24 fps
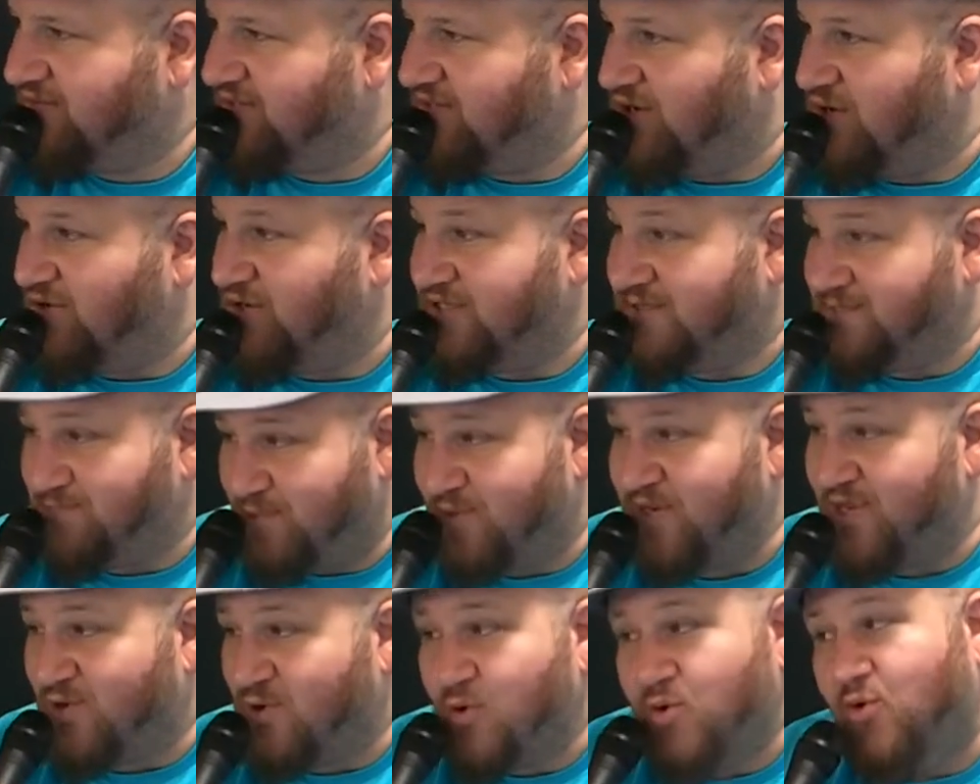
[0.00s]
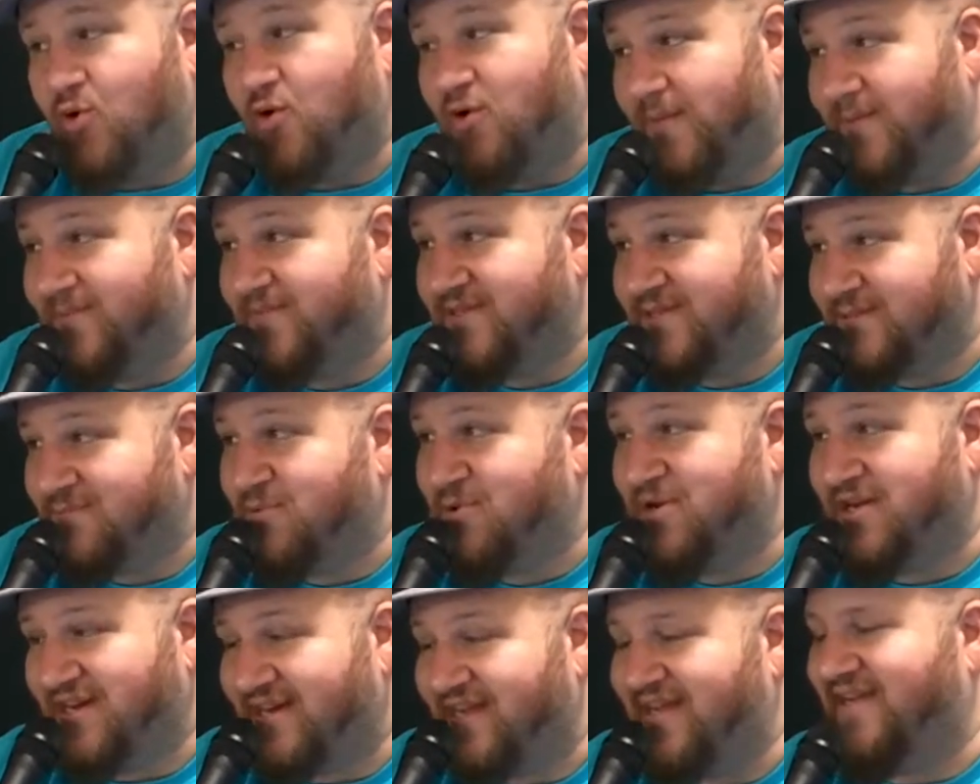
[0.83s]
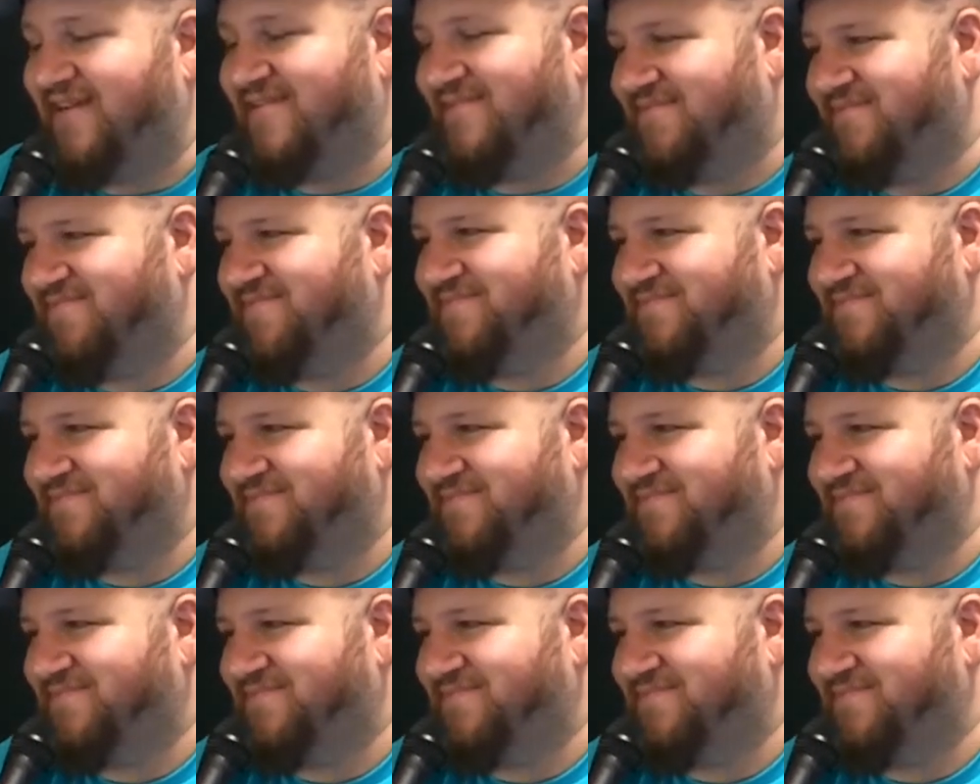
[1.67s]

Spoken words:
So it's pretty cool. It's pretty neat.